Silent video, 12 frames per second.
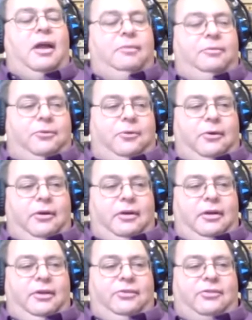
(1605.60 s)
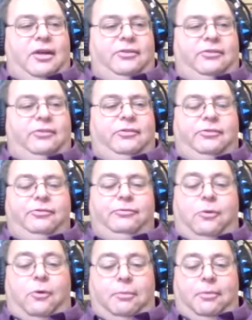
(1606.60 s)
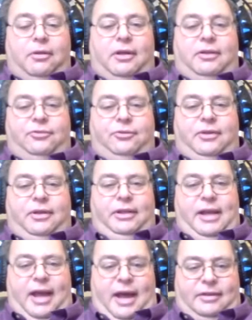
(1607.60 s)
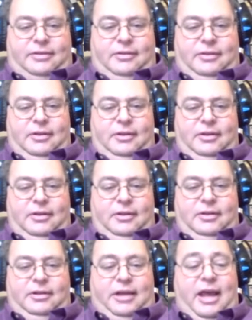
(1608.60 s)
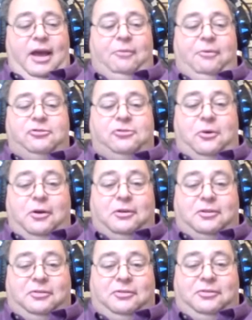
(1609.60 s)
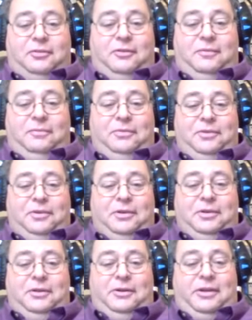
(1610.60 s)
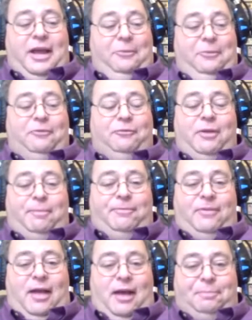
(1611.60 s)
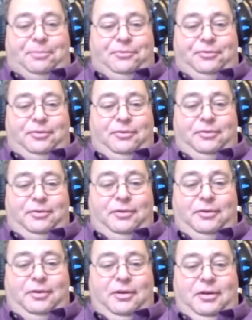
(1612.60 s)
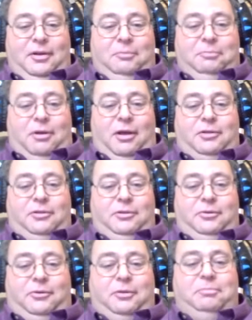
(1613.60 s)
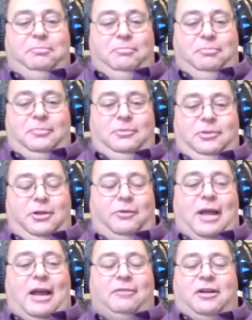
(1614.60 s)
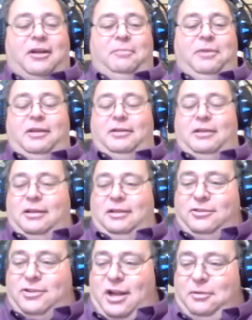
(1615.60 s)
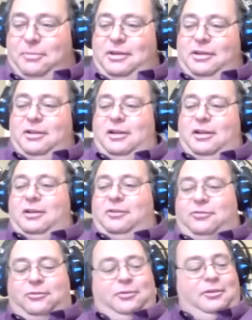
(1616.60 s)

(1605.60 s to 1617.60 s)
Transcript: gentlemen in a, in a suit and tie, and ladies in a, in a dress. You can you can come in in jeans. You know, don't come in with a T-shirt that says, uh, you know, F